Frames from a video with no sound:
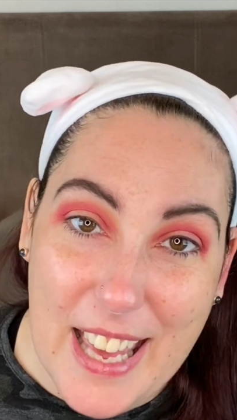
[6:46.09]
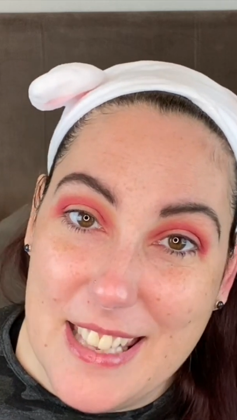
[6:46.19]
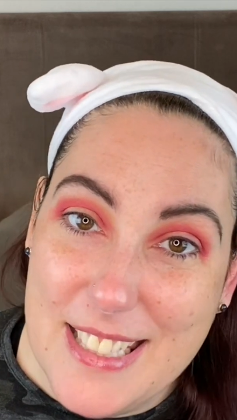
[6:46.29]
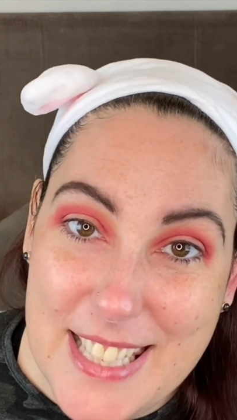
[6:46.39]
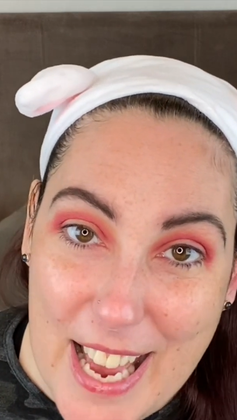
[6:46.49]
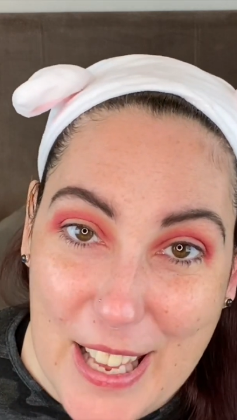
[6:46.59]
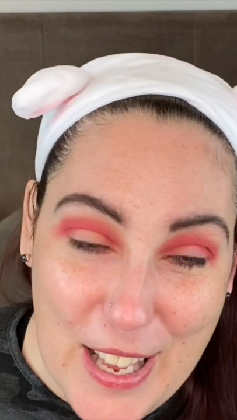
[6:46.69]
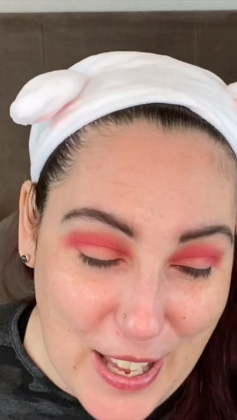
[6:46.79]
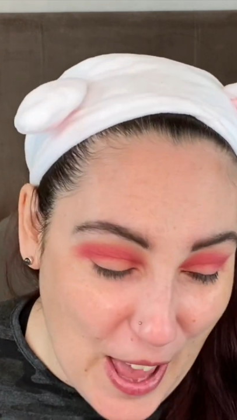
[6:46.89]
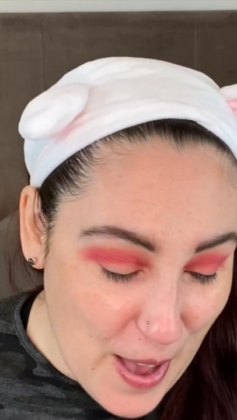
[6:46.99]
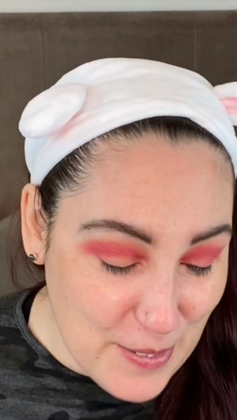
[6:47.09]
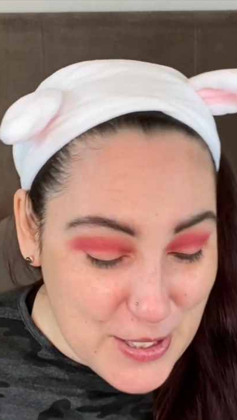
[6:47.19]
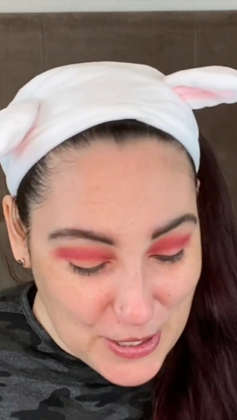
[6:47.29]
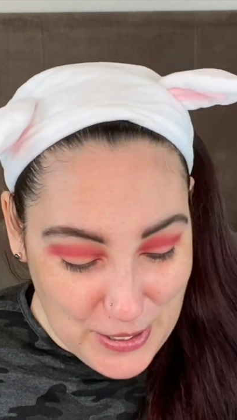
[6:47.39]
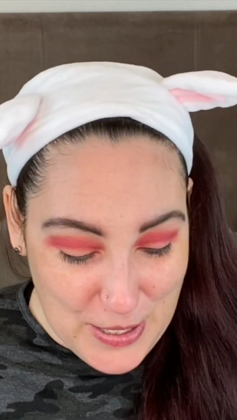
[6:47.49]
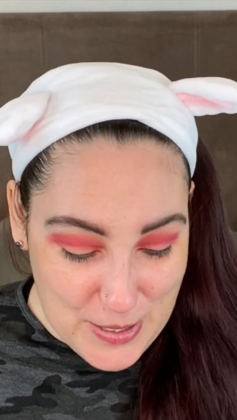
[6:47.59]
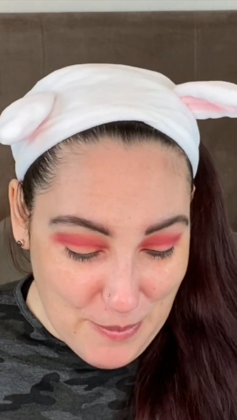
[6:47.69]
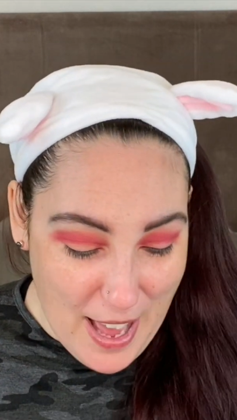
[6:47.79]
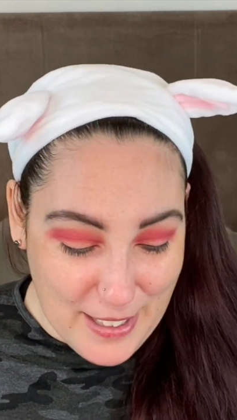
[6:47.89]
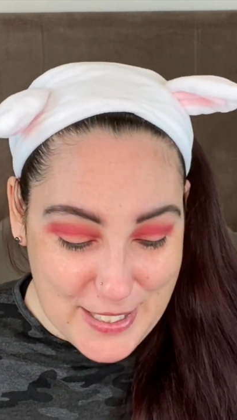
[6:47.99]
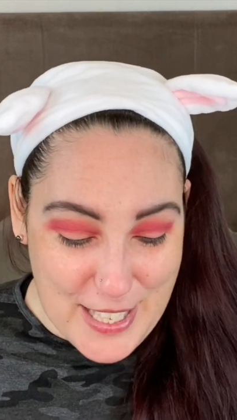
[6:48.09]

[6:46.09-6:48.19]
get the second coat done as well.